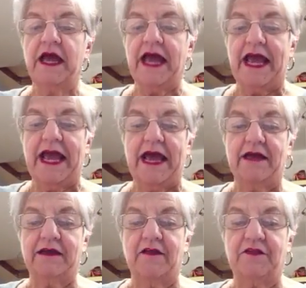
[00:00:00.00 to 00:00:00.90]

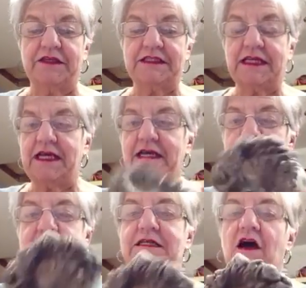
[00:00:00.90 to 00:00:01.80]
And this
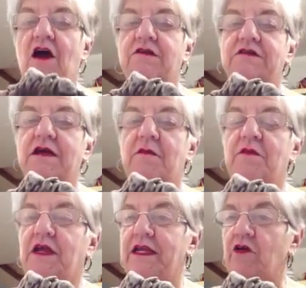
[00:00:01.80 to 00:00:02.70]
is got some
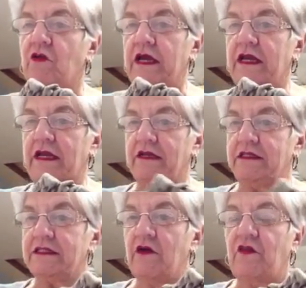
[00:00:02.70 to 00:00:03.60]
glitter in it
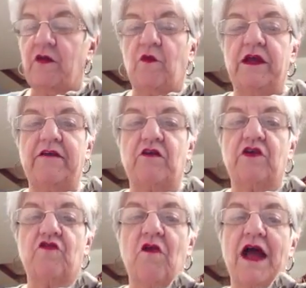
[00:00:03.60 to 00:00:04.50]
so that whenever it
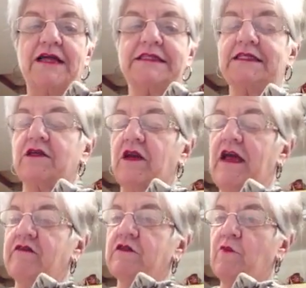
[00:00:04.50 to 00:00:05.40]
dries, it's going to
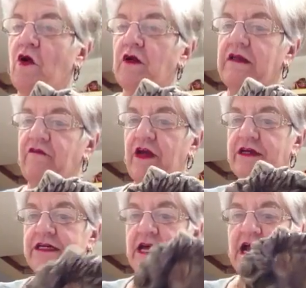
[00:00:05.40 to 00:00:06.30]
have a sparkly
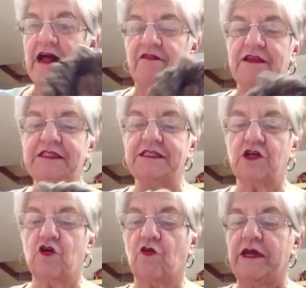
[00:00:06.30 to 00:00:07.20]
effect. And this is a
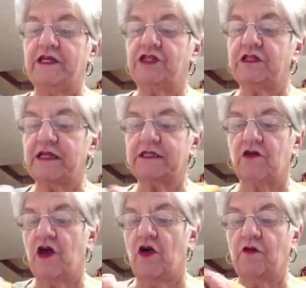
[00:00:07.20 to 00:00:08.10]
creche that's
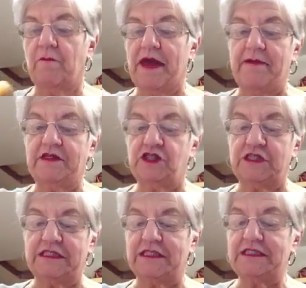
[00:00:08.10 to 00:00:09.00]
going to hold a baby
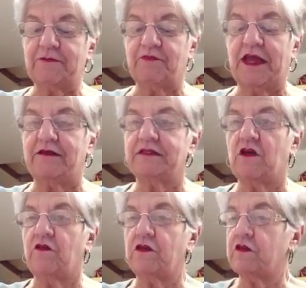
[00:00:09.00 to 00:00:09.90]
Jesus, and
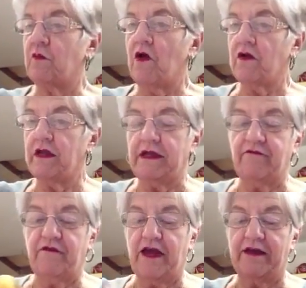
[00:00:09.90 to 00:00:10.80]
so the sparkly
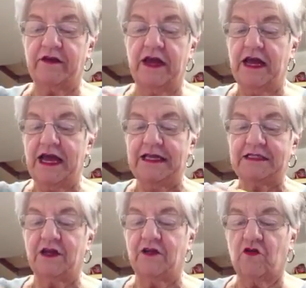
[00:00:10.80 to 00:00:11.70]
effect is
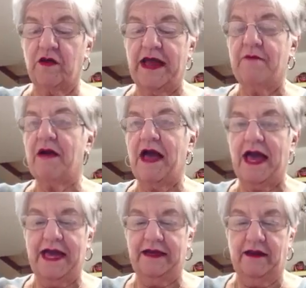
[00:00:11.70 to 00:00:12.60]
going to create my
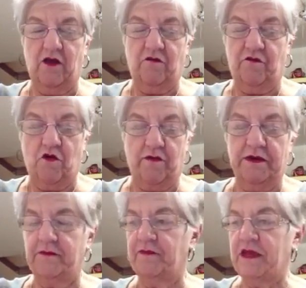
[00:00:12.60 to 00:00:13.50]
halo for it.
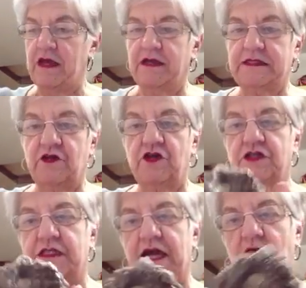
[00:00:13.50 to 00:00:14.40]
So you
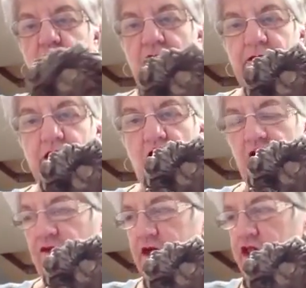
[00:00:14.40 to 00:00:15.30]
just kind of wipe it
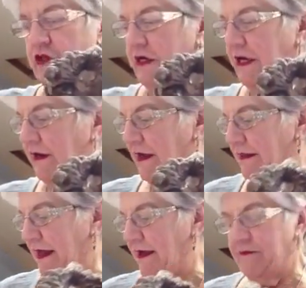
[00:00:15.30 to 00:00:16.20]
off until you get it like
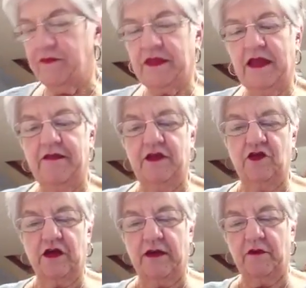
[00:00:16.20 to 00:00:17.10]
that, and then you
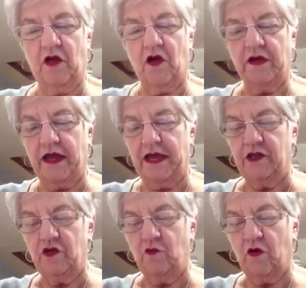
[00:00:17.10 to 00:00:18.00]
come along
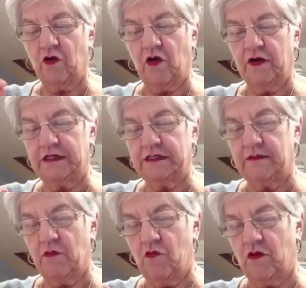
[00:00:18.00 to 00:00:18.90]
and you work on it
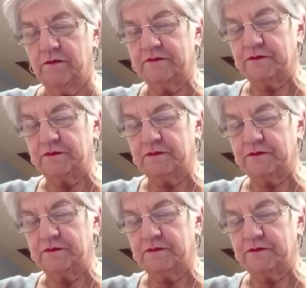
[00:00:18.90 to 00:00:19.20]
some more.